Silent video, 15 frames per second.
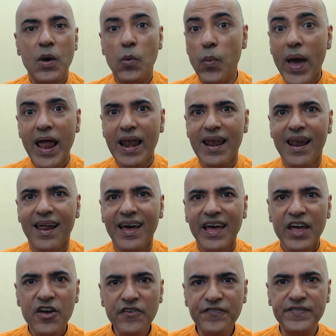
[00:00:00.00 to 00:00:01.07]
Well,
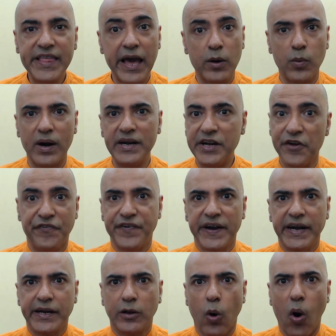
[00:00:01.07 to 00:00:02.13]
if there were
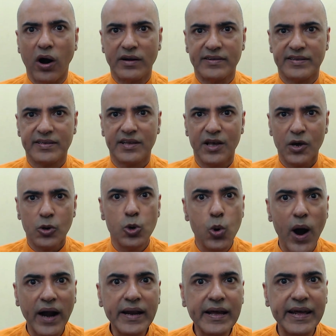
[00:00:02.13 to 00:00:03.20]
different gods who
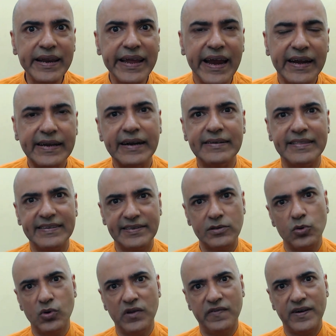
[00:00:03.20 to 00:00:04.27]
had created this
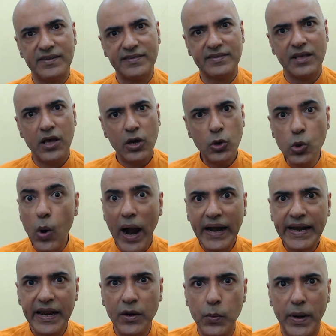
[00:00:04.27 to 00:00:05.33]
universe, who
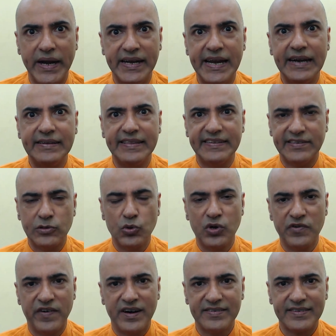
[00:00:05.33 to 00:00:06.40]
had invented this
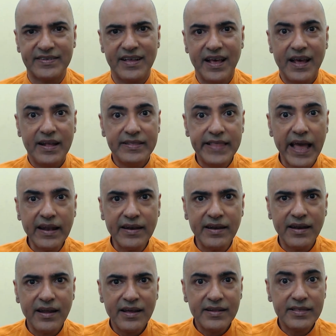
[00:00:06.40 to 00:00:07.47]
universe,
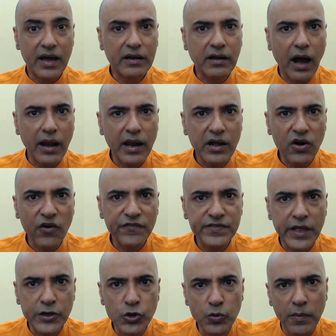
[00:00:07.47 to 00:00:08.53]
then the color of
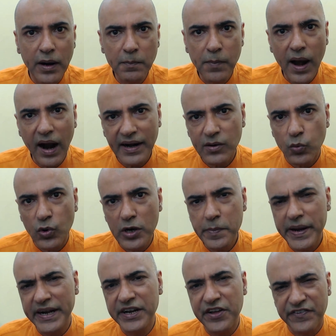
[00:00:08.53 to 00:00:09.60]
the human blood would
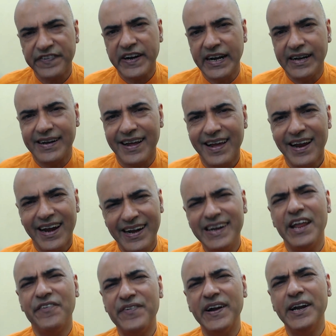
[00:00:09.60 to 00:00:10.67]
be different in
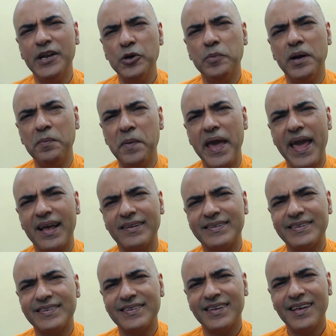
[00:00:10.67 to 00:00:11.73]
different human
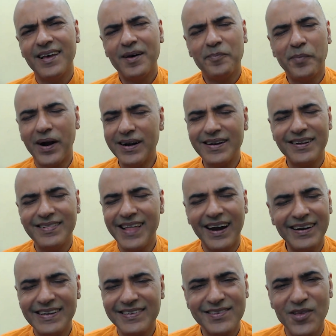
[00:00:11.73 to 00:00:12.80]
beings. But
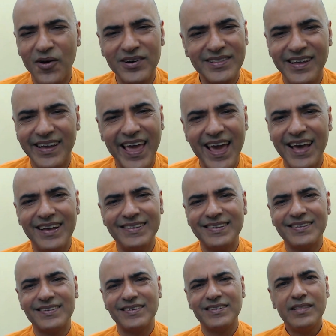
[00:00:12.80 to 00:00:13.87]
that is not the
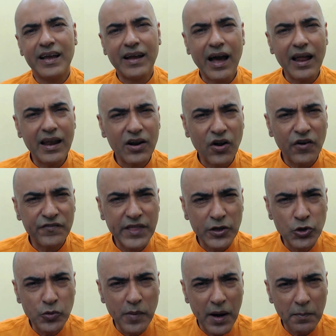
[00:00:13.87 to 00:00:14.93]
case. The color of the
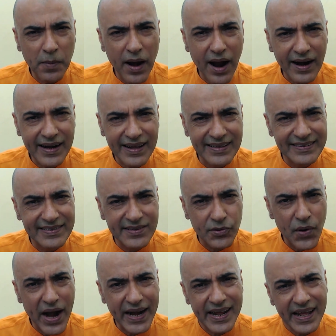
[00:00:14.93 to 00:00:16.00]
human blood is
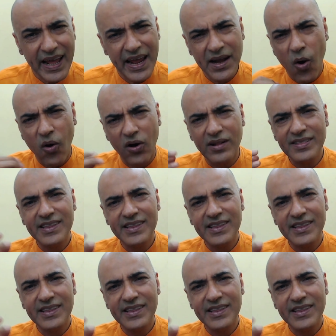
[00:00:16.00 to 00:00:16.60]
red in all